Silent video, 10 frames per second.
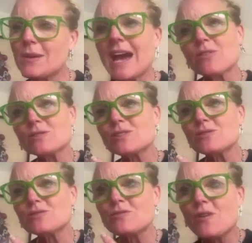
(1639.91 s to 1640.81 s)
and also
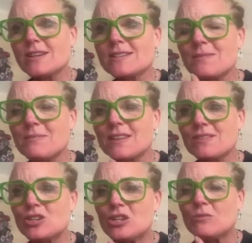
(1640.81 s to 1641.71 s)
to find something
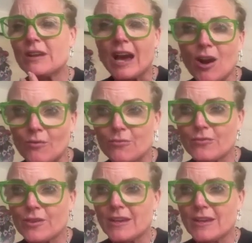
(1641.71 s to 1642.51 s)
that you love.